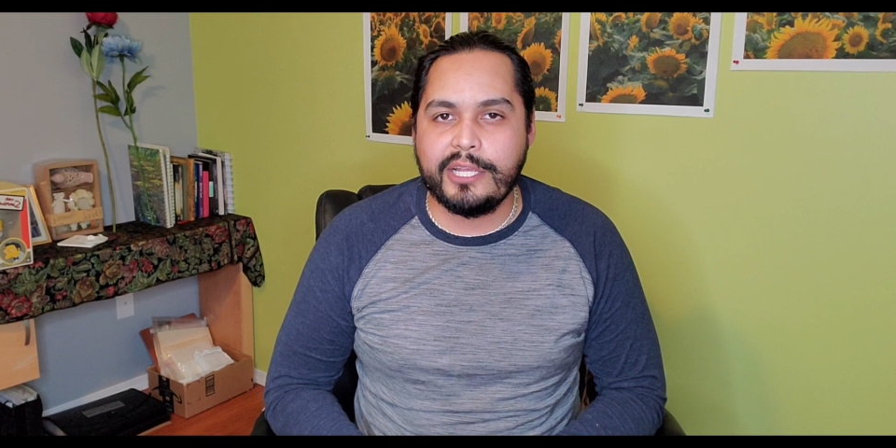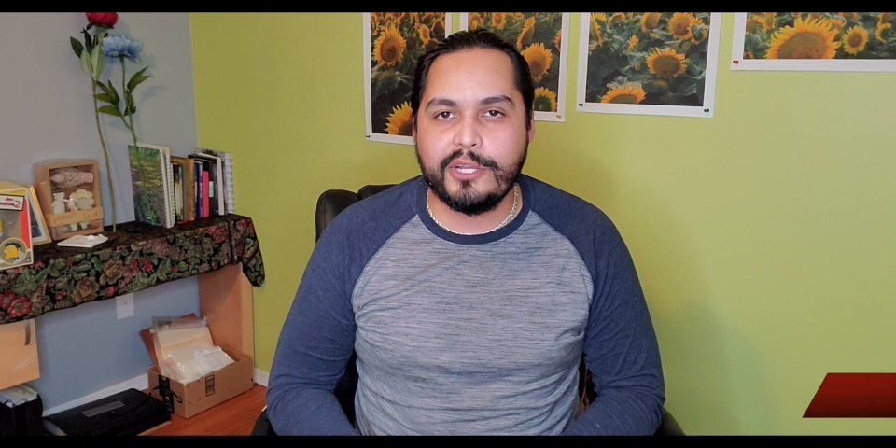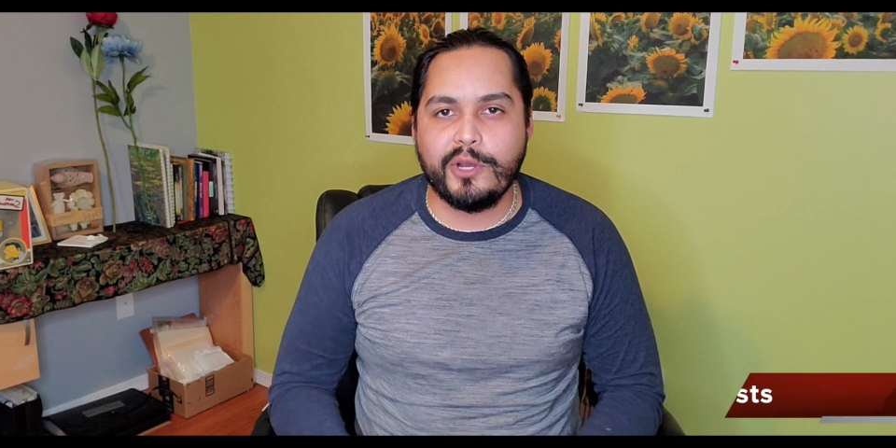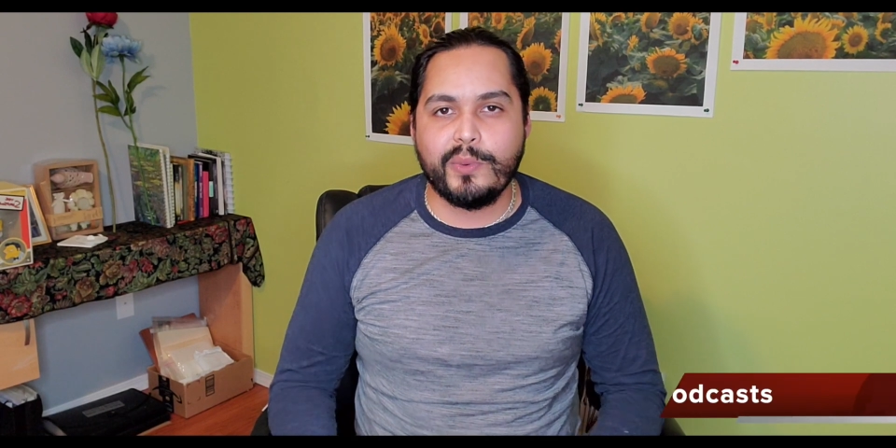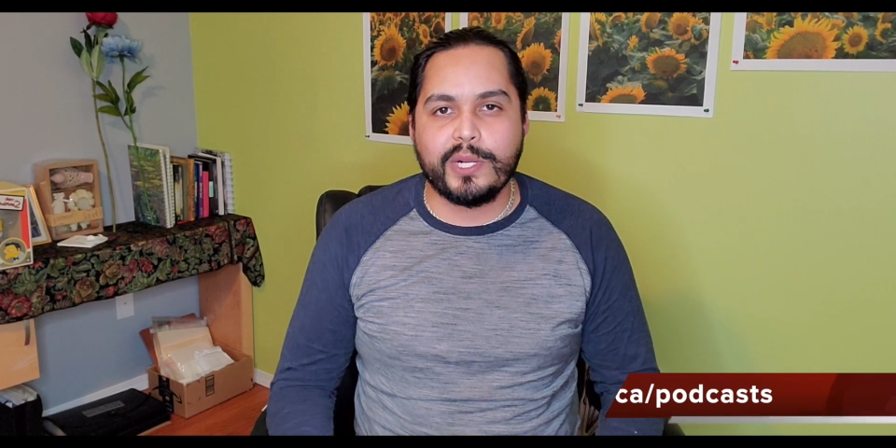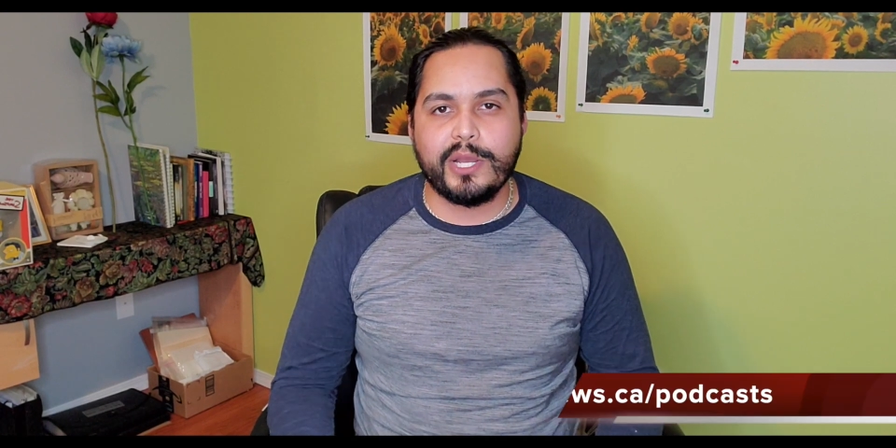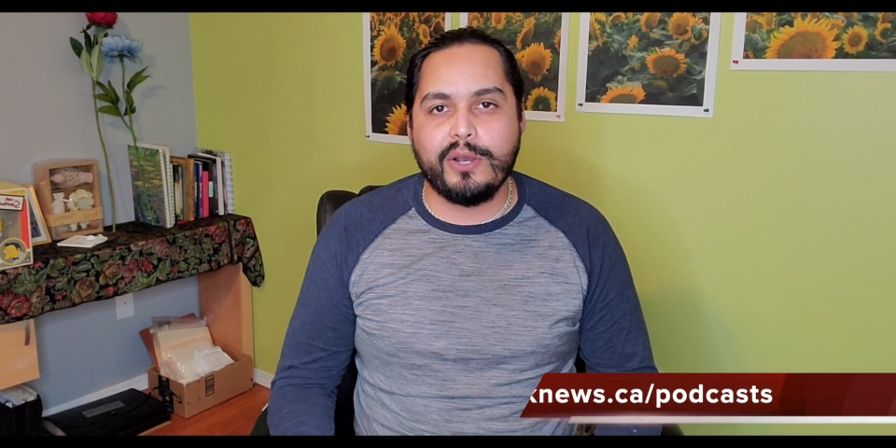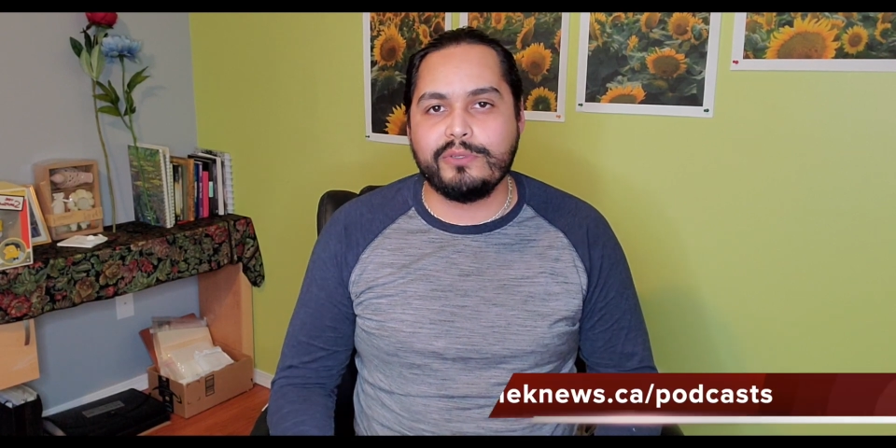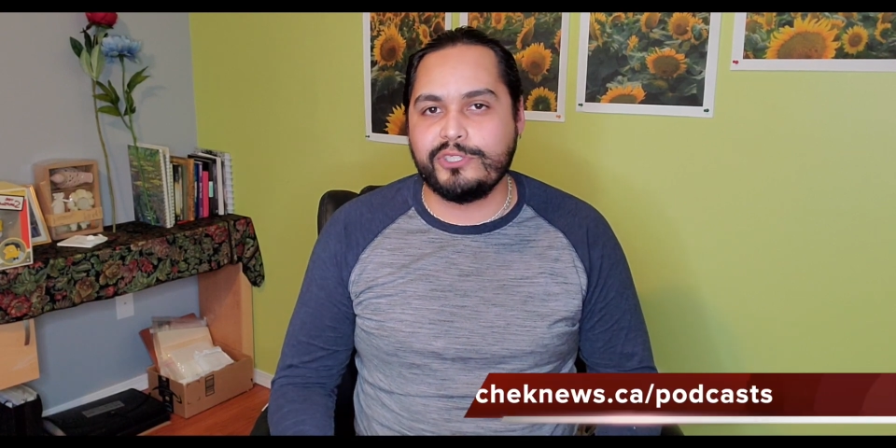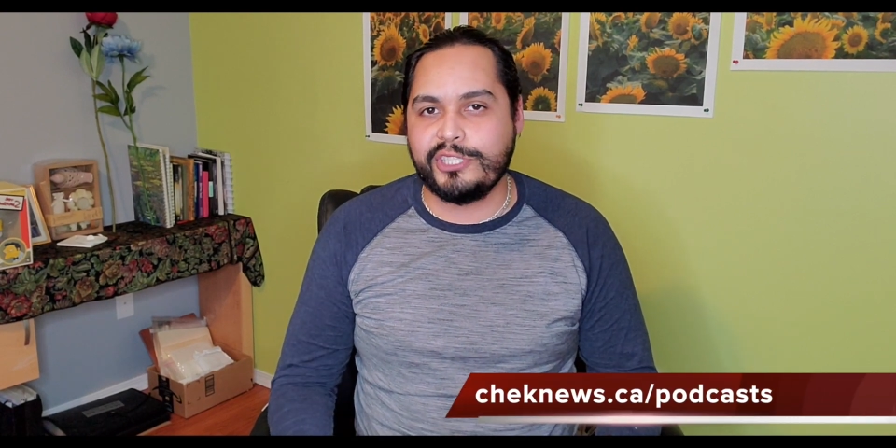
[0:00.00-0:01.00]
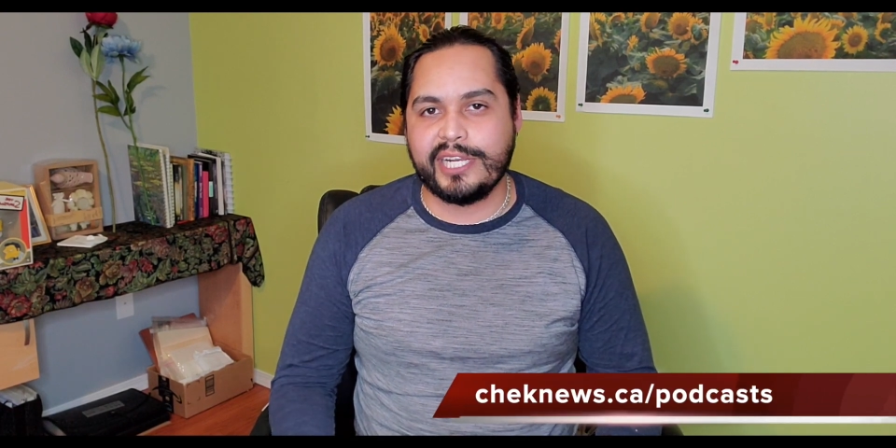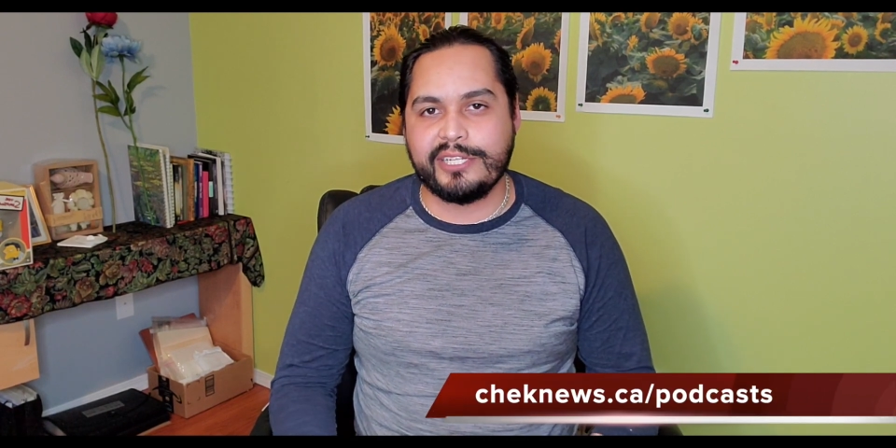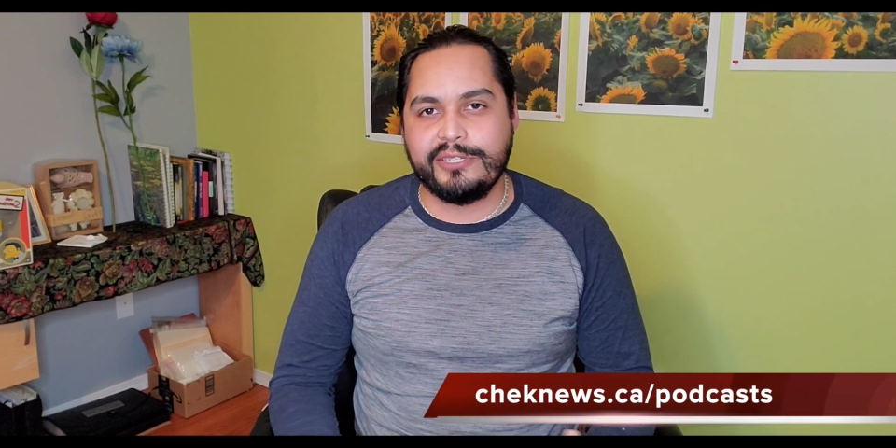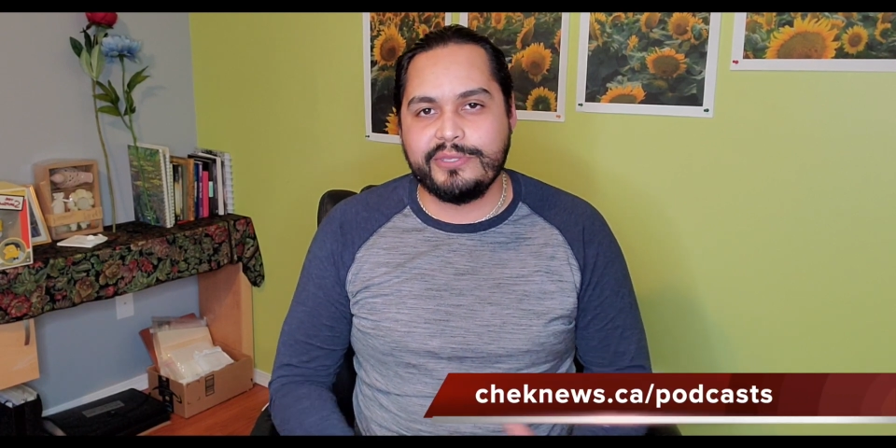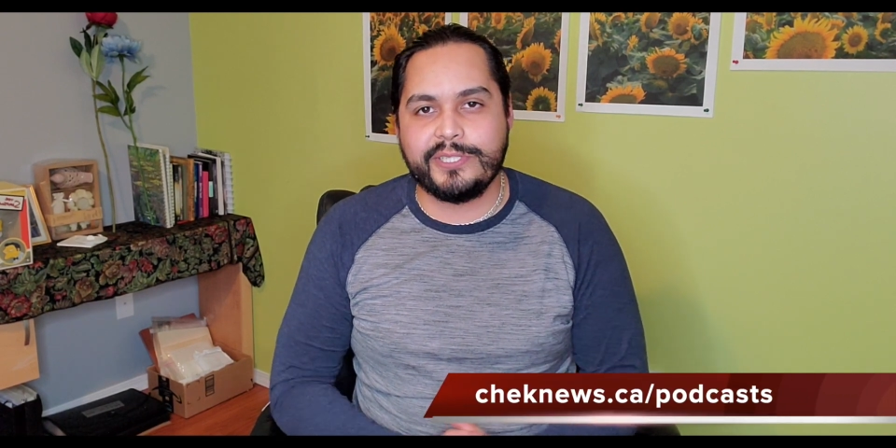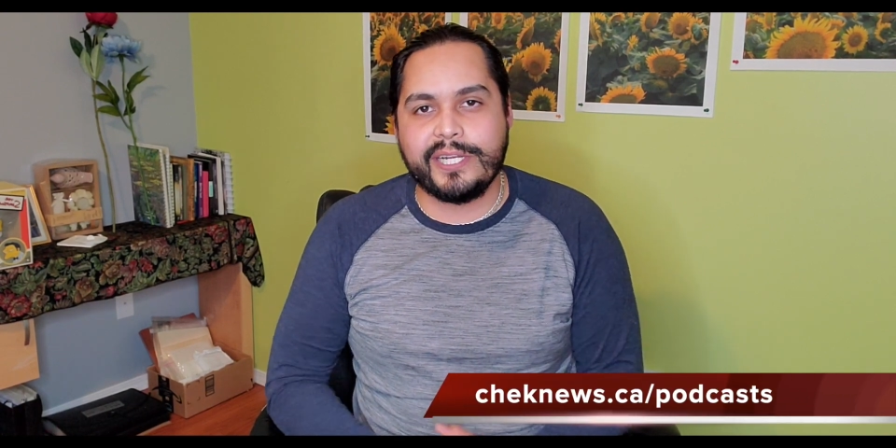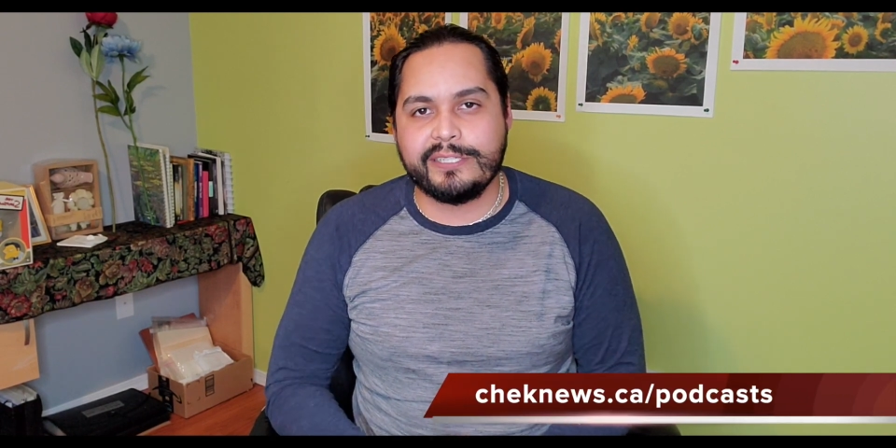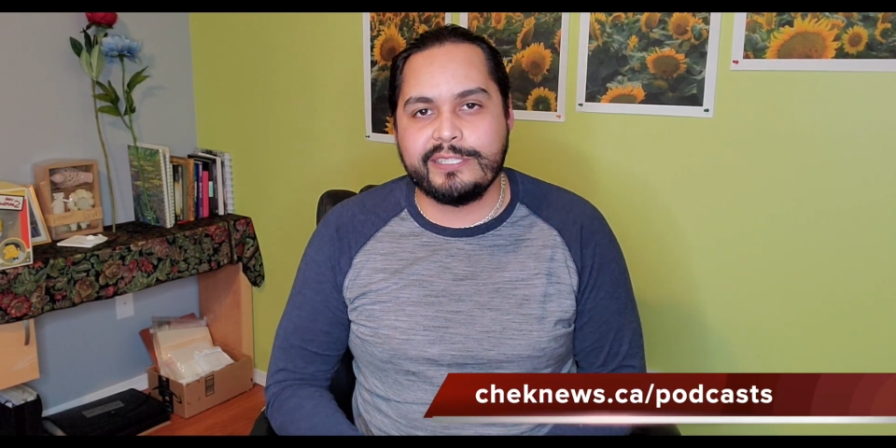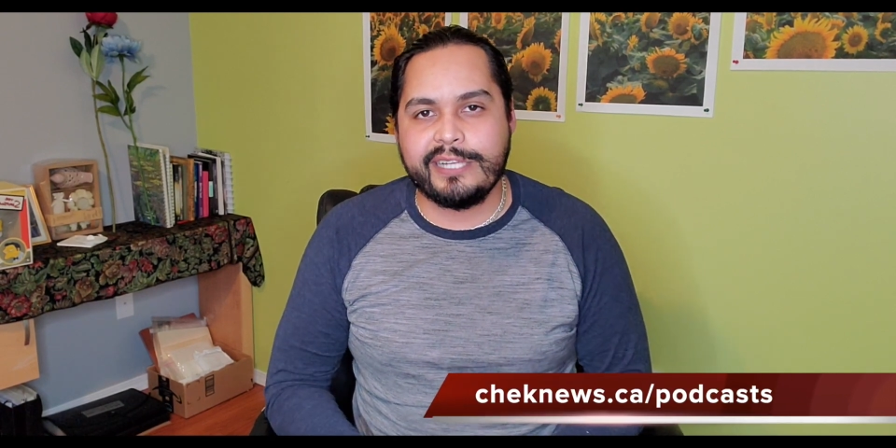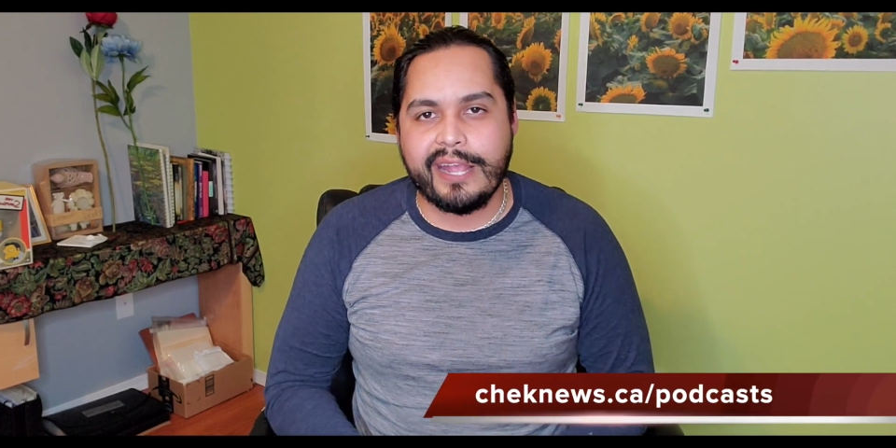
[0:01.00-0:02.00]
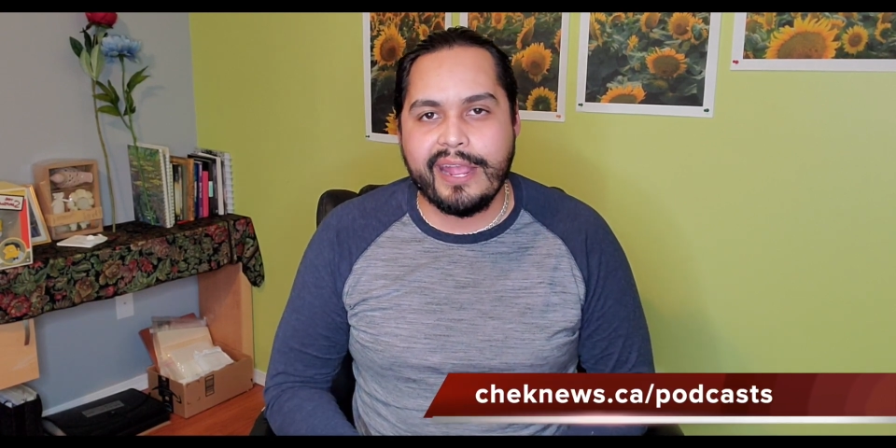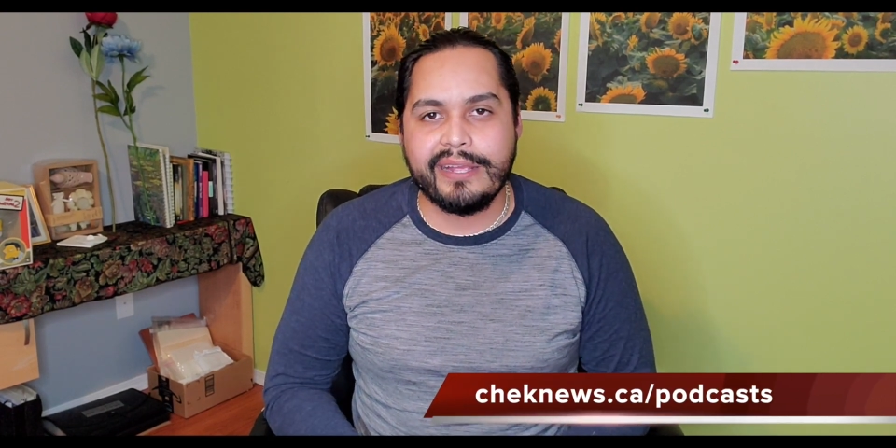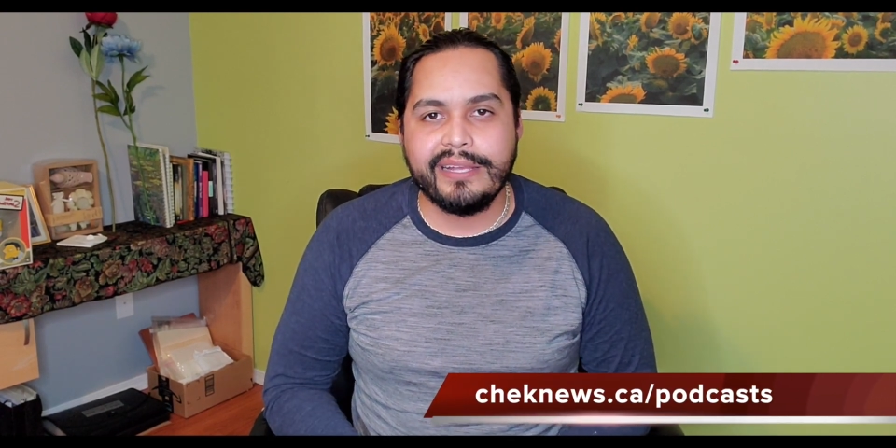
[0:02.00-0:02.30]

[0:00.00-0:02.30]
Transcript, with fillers: You know where to go, cheknews.ca